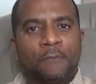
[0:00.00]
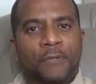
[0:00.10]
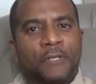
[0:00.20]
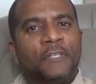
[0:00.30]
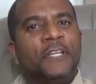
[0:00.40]

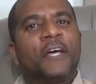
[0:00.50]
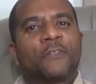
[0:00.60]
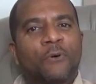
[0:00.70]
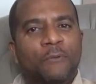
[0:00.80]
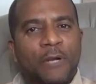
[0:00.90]
But
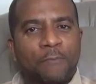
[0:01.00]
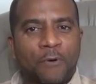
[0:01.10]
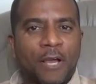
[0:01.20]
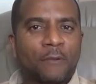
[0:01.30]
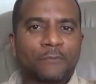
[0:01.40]
another one of my
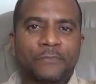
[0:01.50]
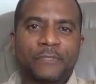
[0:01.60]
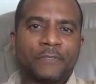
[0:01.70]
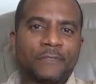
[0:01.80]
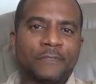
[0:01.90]
problems,